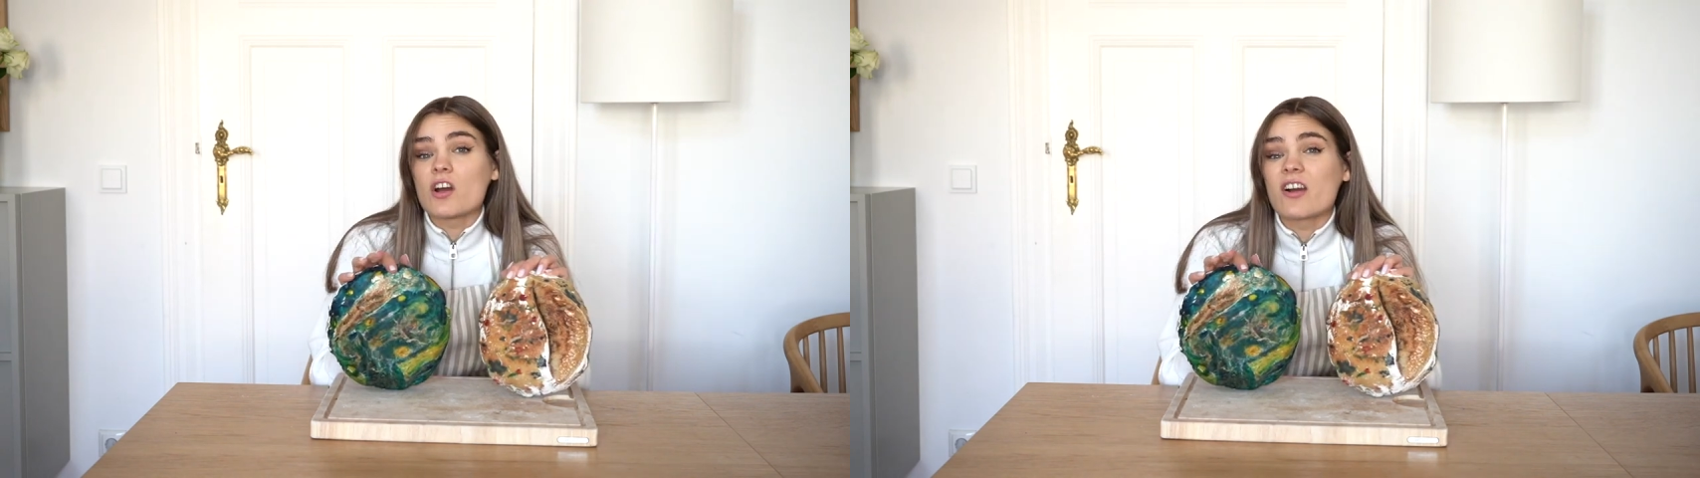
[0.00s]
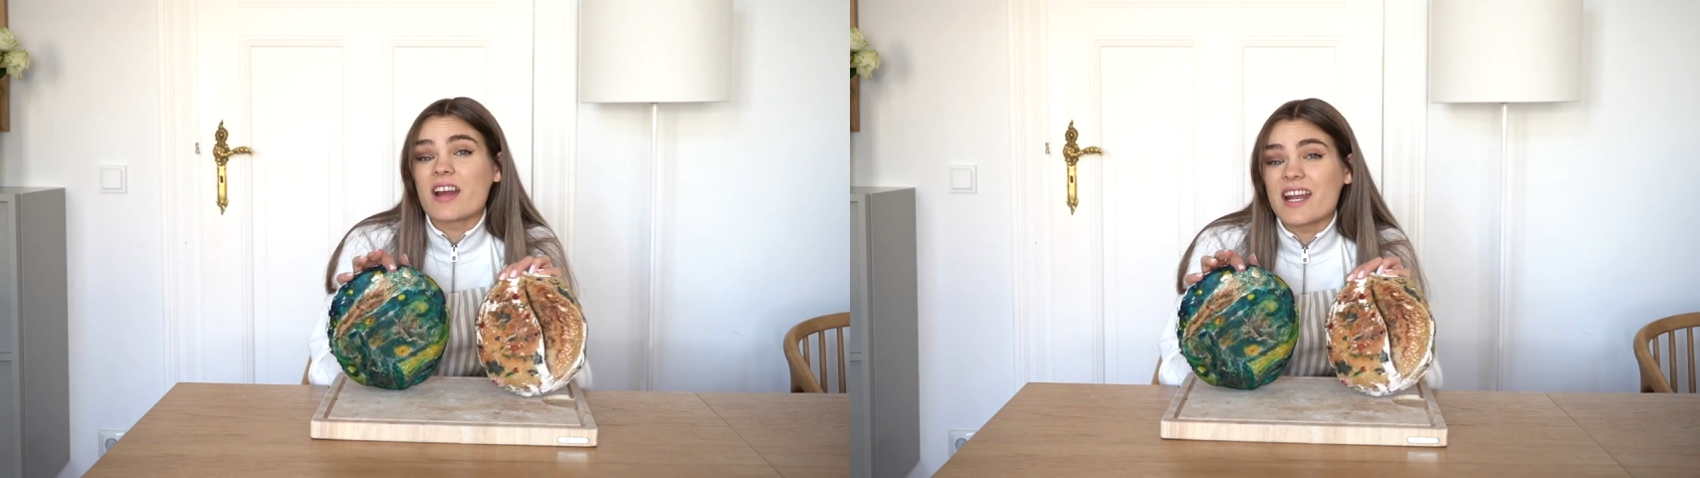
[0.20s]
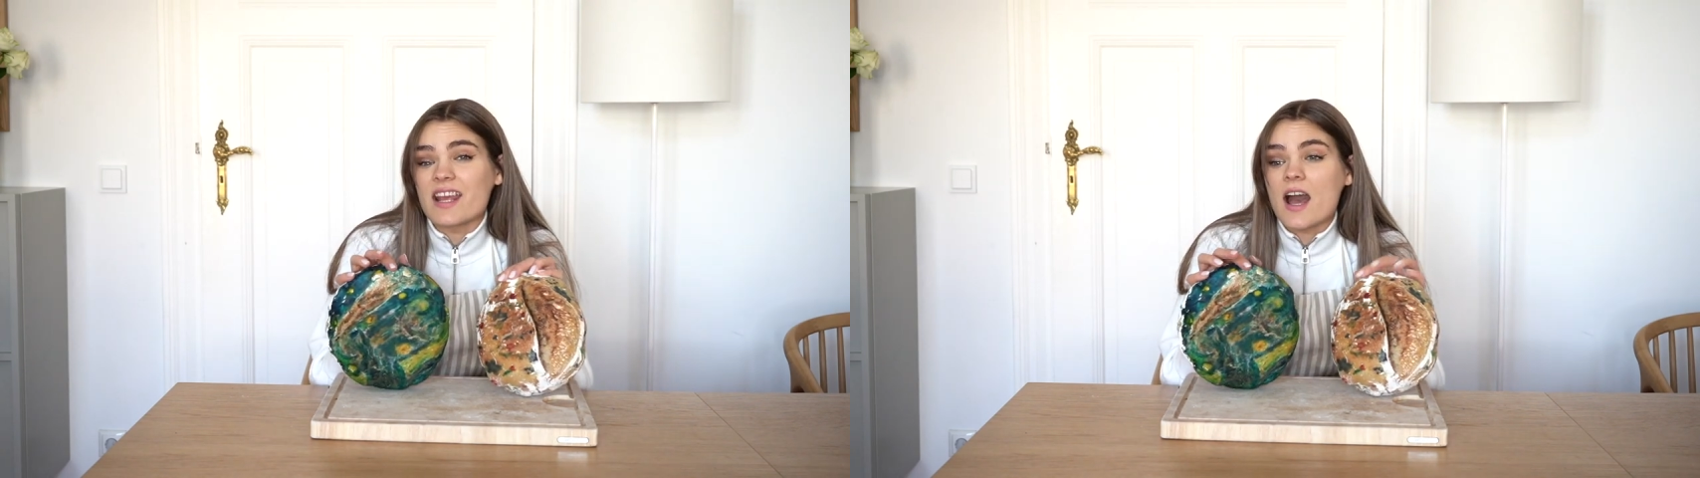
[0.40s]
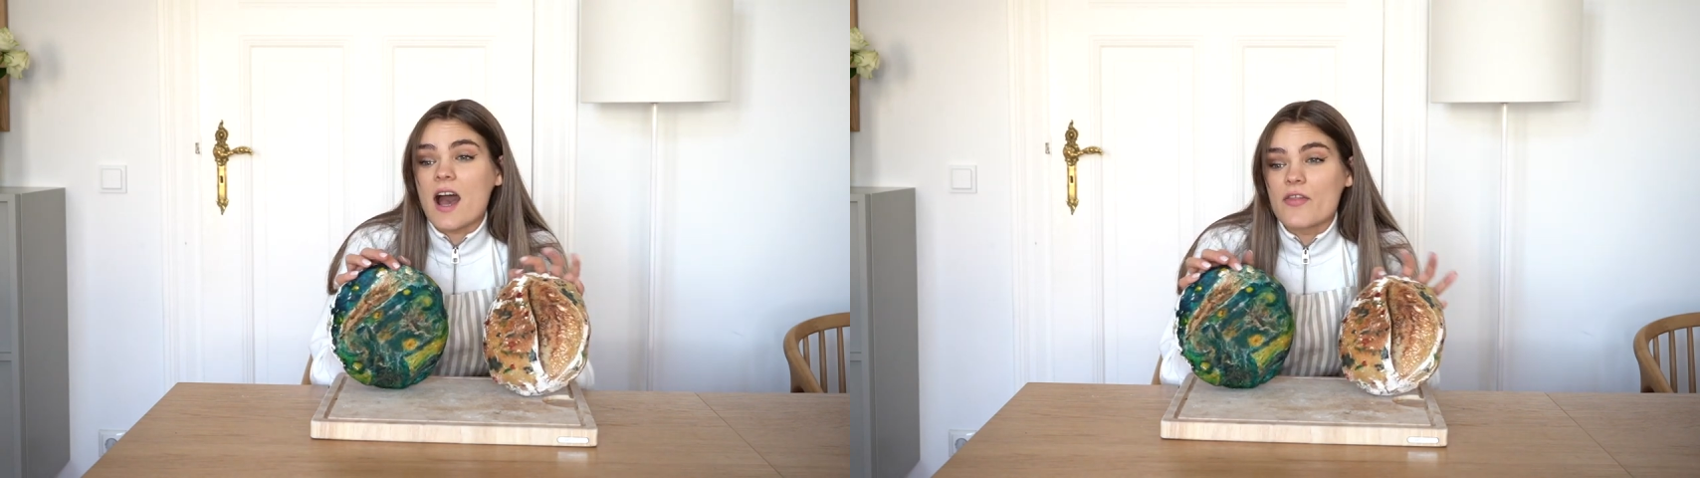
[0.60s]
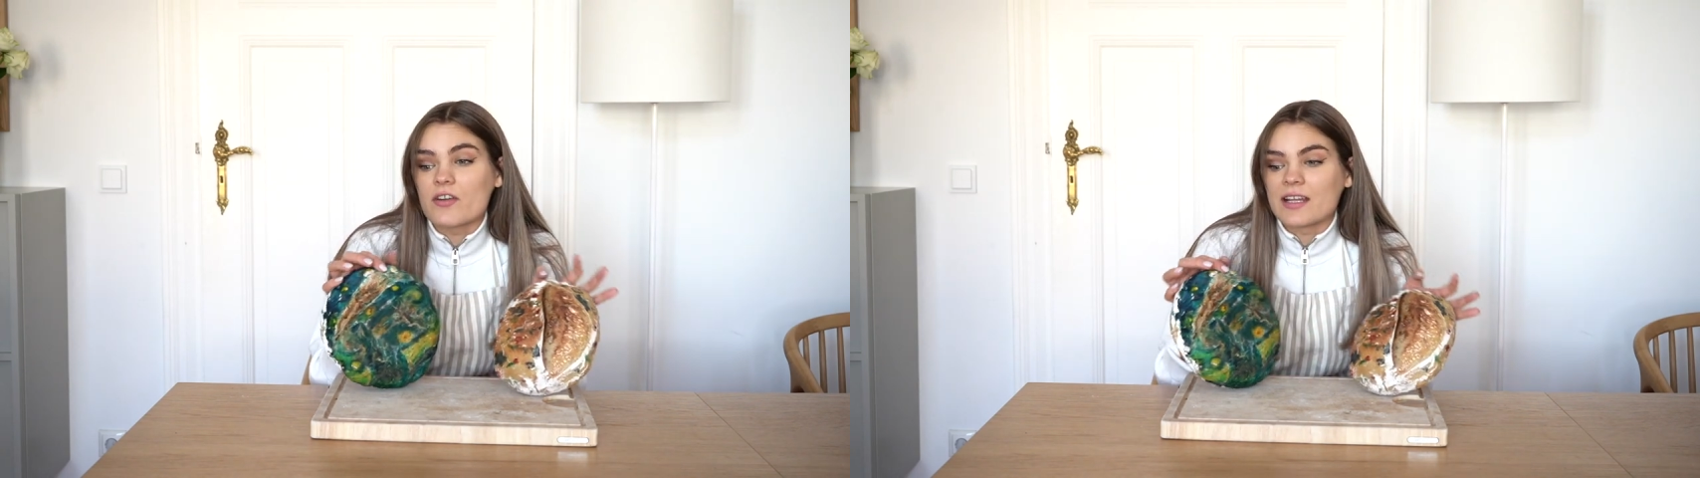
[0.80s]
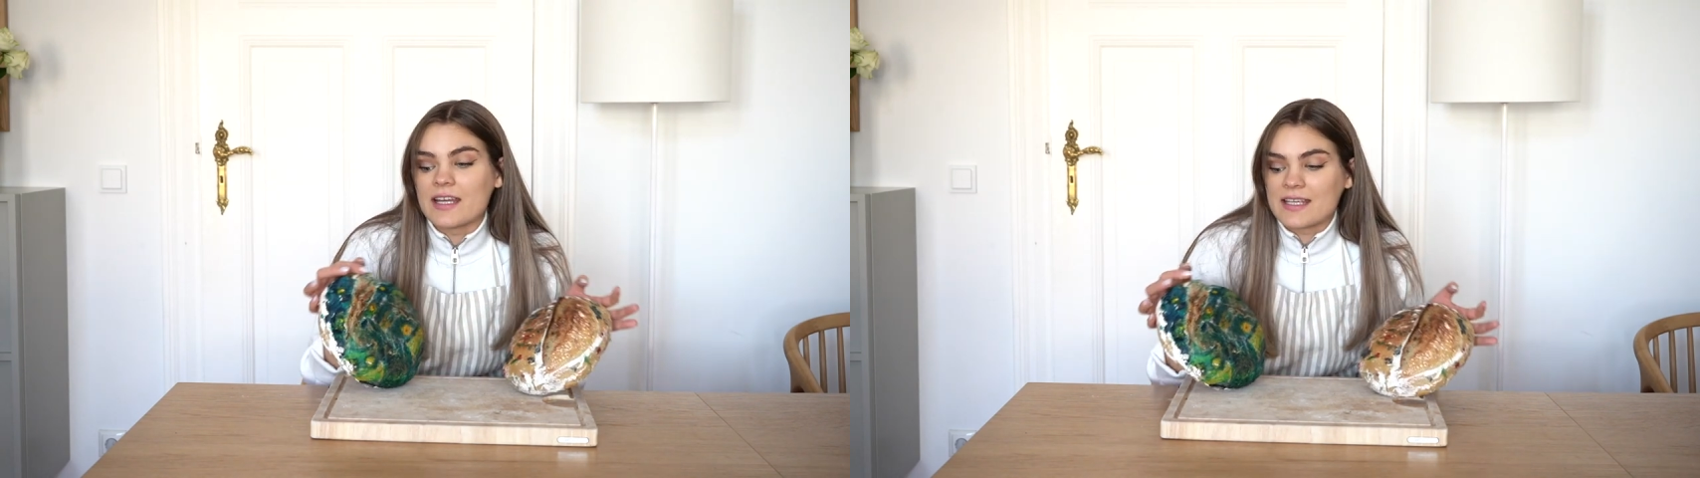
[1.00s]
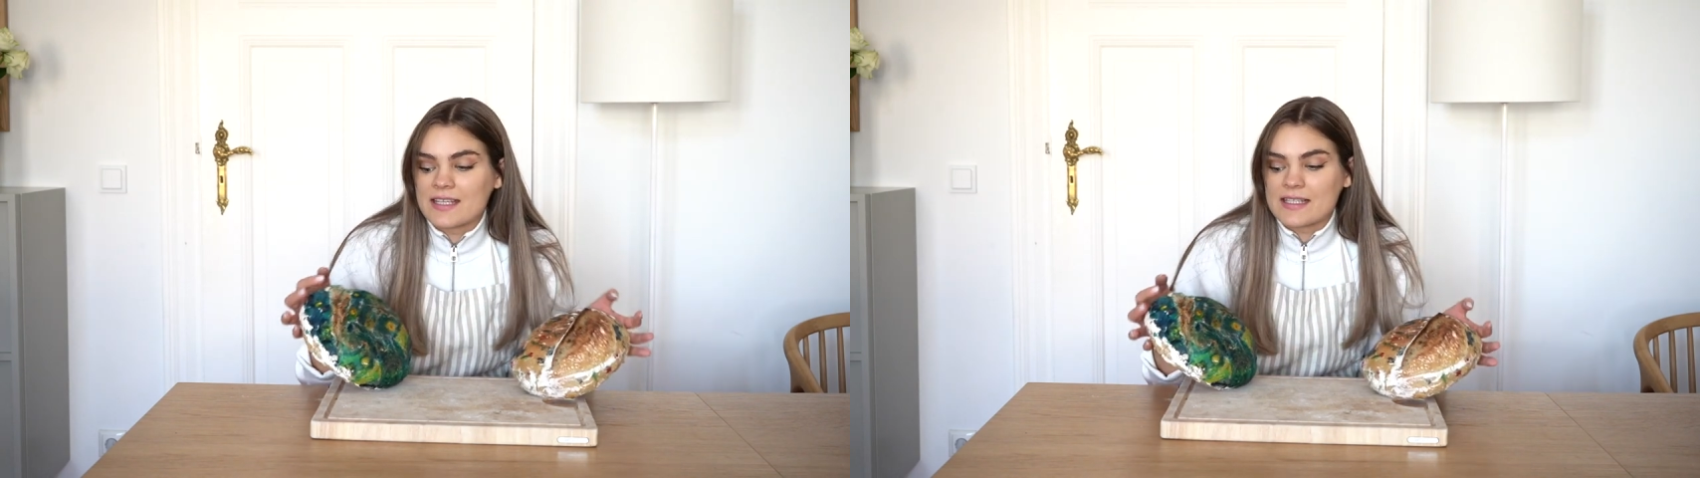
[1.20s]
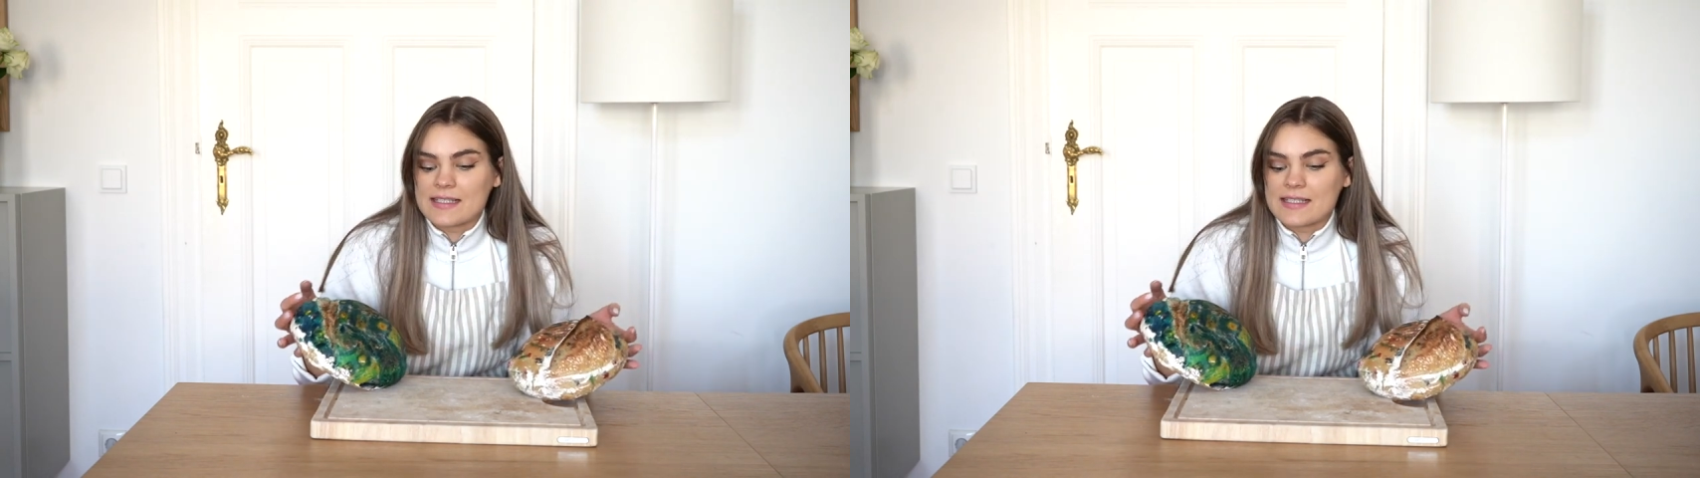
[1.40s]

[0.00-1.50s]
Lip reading: are any other like